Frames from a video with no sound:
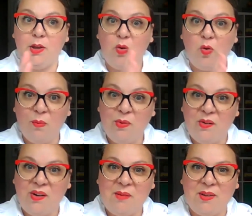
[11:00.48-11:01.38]
your
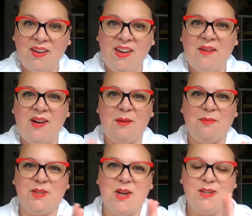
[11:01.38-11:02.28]
program learning
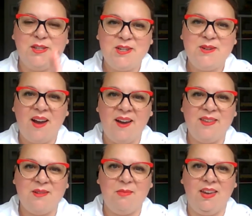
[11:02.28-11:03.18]
outcomes to how
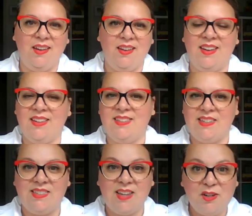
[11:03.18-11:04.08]
they're meeting it is an
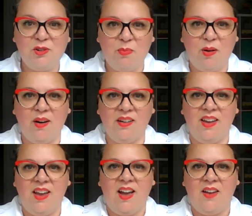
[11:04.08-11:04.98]
essential part
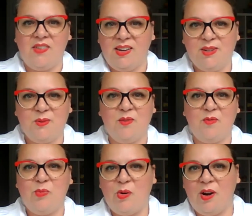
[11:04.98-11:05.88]
of any sort
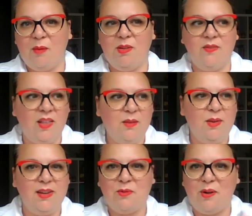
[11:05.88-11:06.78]
of program
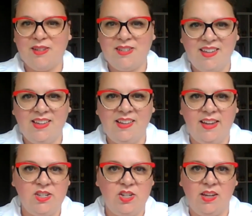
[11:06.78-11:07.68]
development or
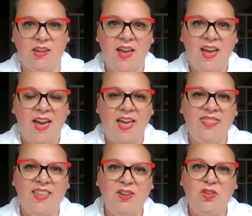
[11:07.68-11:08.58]
articulation.
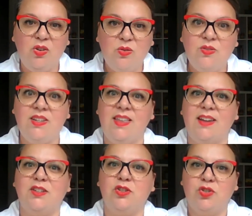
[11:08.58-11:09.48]
And then using
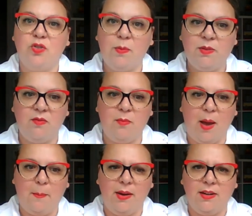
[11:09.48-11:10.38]
that descriptive
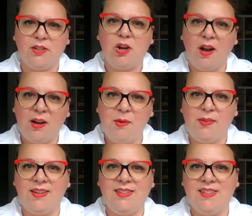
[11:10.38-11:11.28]
mapping to talk
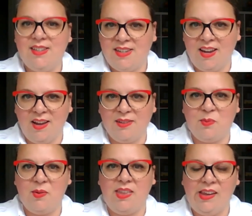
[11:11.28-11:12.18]
about the
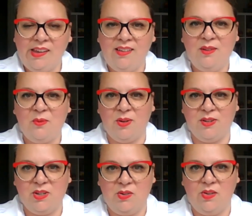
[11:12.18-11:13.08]
details within
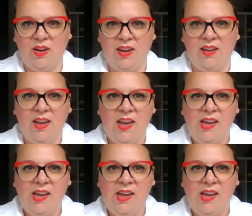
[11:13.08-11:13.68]
your degree